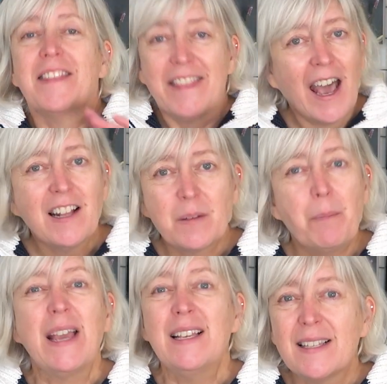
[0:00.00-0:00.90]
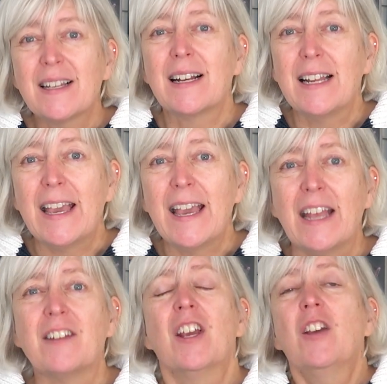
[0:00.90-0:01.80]
That's basically
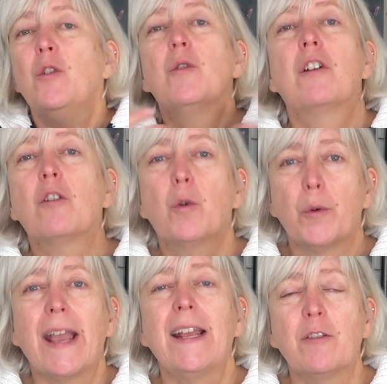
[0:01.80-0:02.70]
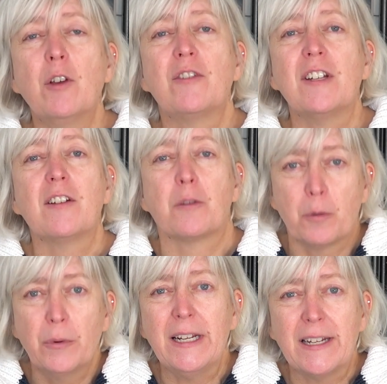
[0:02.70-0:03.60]
it. You can create those into
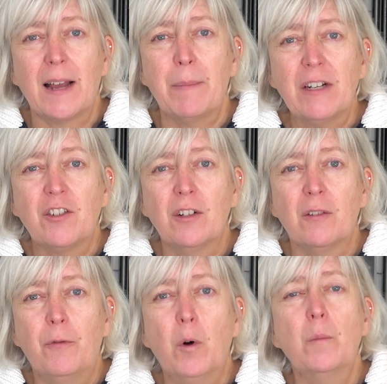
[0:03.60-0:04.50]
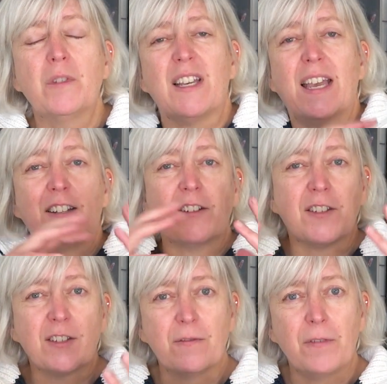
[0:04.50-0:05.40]
three-dimensional forms and get a
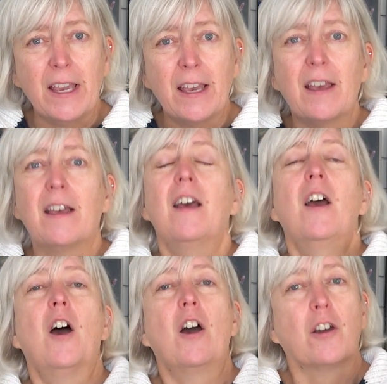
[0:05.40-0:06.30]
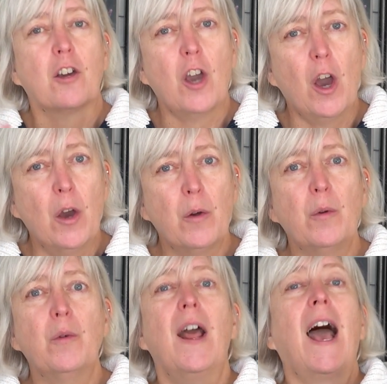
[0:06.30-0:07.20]
sphere, a
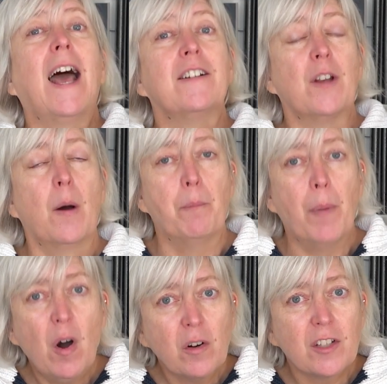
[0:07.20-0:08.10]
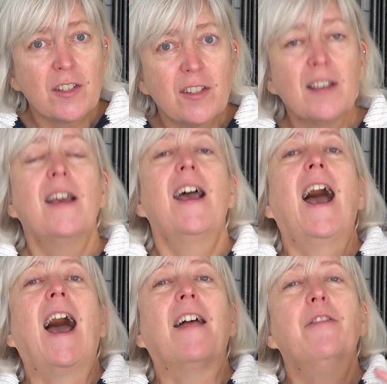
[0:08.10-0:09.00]
cone and a box.
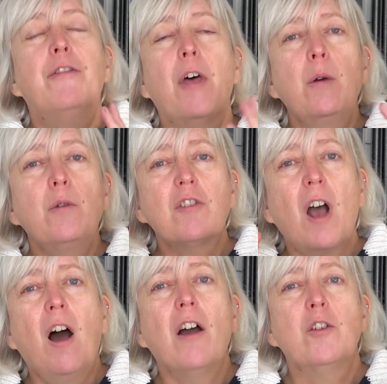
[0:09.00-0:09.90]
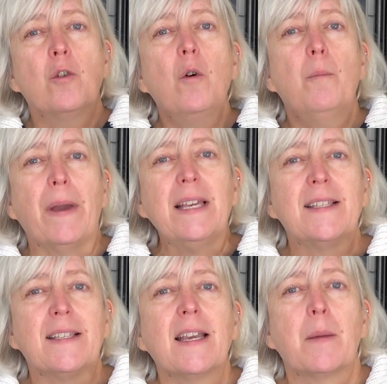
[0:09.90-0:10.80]
And those are your
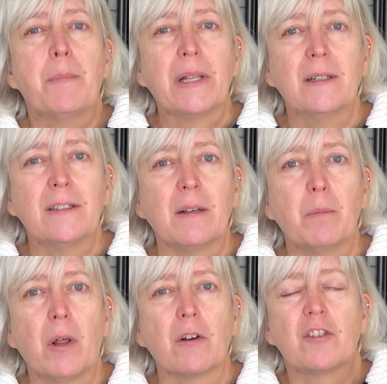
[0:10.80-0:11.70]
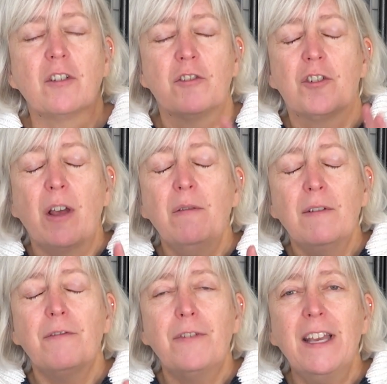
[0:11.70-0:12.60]
basic building blocks. So
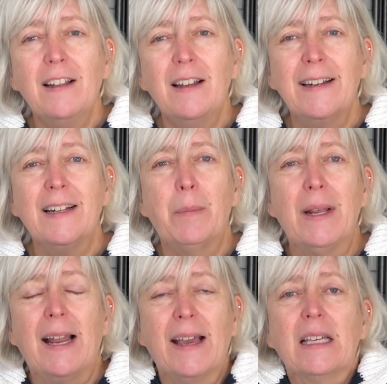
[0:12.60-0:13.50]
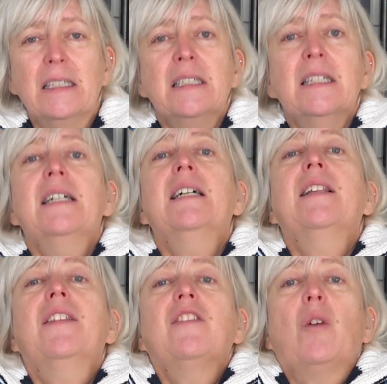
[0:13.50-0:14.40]
don't feel a little bit like,
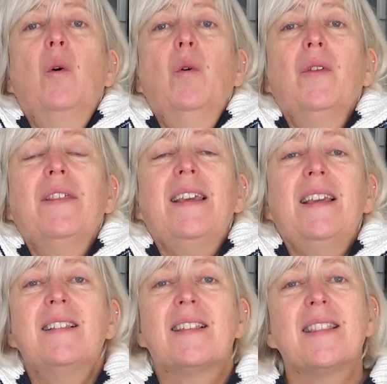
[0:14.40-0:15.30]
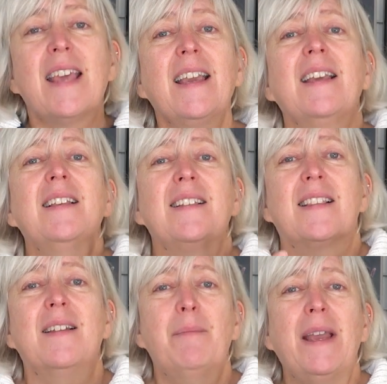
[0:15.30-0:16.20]
there's all these things
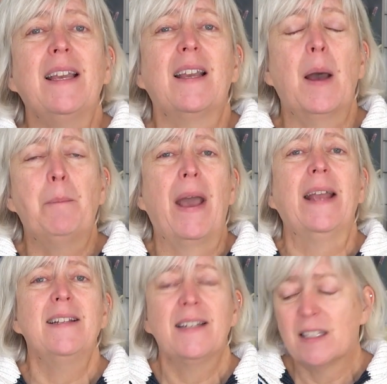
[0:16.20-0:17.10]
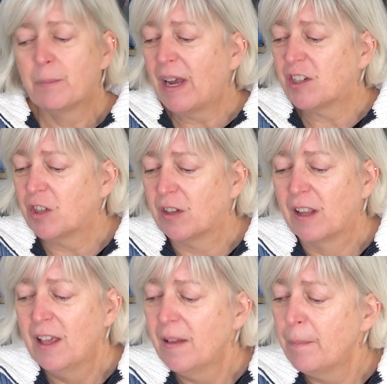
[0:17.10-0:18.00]
that make a painting
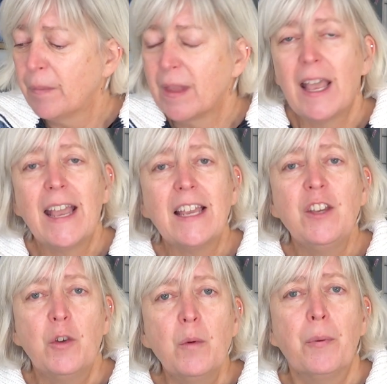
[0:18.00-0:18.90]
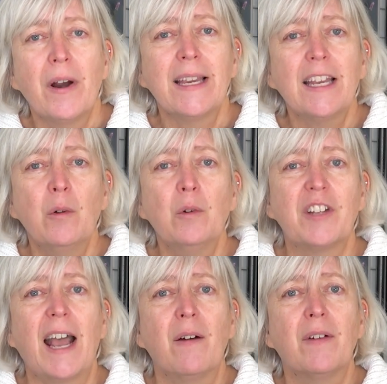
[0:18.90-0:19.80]
special. You break it all
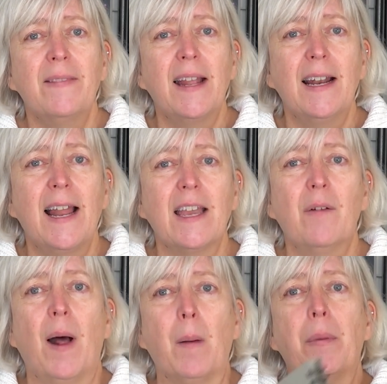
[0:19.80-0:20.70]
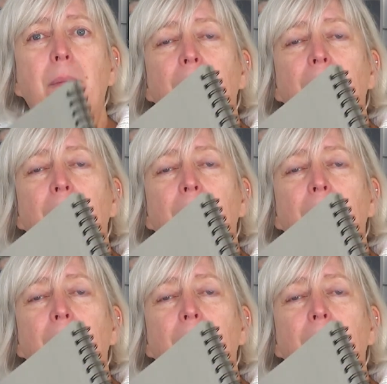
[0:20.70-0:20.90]
down and then layer up.